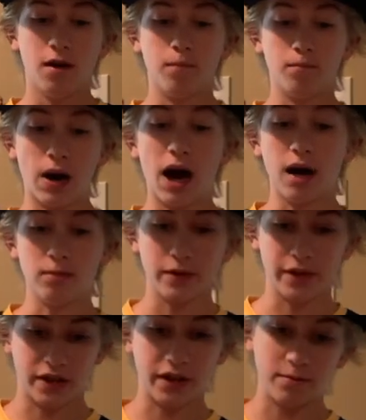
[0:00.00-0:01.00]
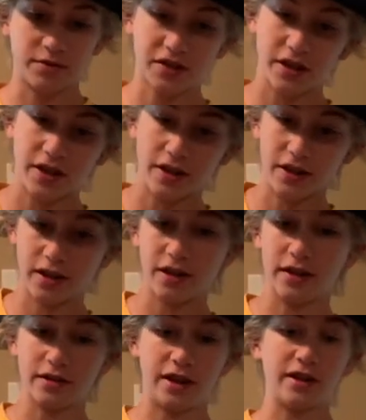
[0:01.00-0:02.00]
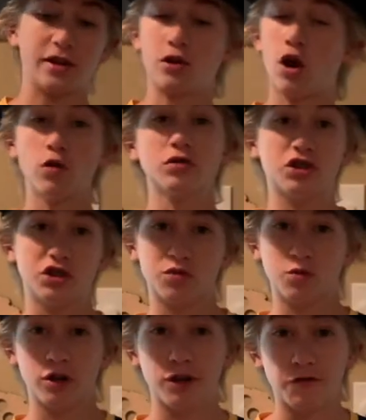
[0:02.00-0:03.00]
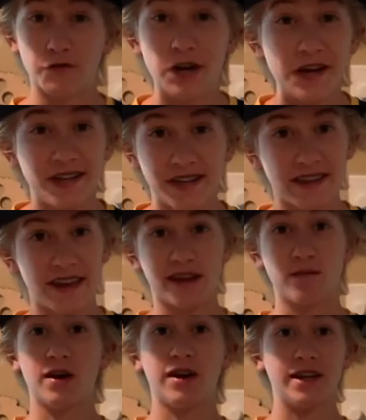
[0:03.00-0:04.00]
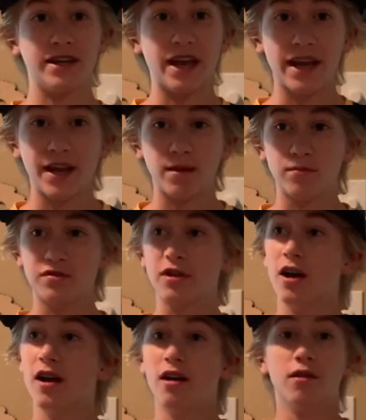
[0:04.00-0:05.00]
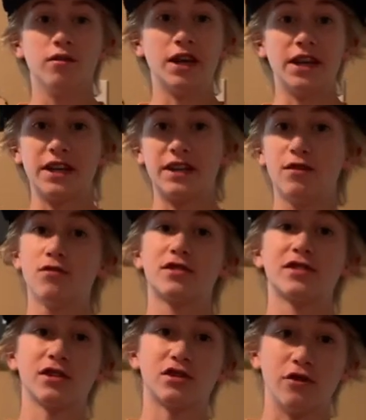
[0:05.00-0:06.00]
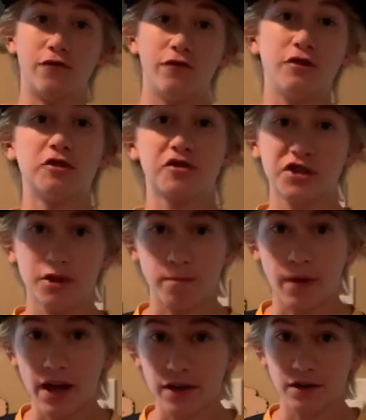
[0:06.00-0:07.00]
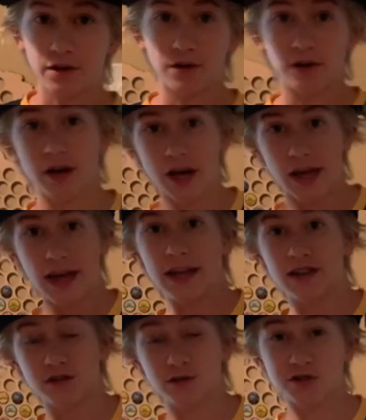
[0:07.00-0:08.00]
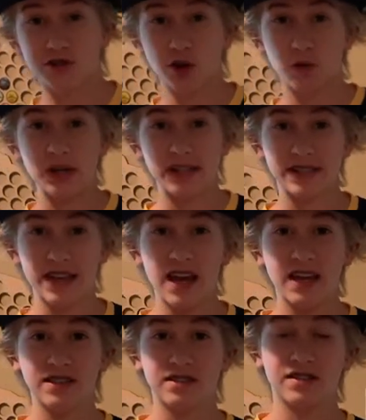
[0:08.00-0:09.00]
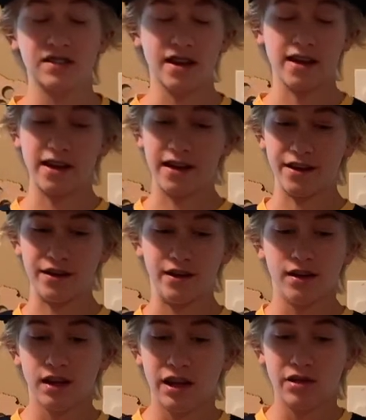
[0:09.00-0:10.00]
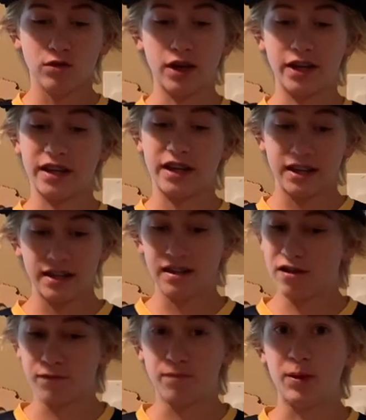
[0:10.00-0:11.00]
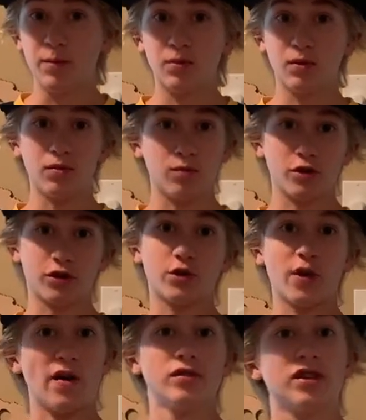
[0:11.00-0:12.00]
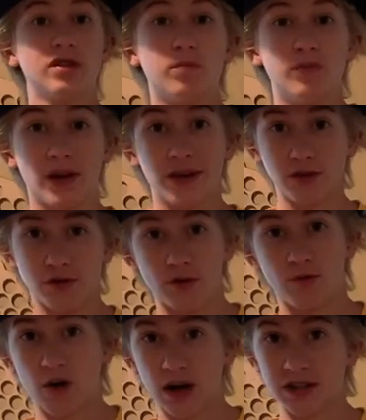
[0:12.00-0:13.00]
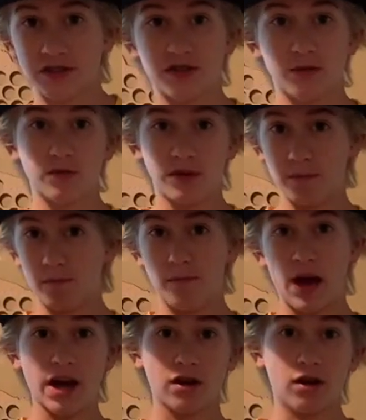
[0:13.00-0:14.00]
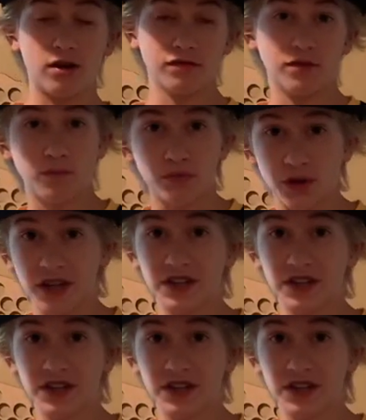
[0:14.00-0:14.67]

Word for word: Bob Gibson, like, coaches were afraid to take him out of games. Like, he was such a fierce competitor, and he was so intense, and, like, if people were crowding the plate or he wanted someone to back off the plate,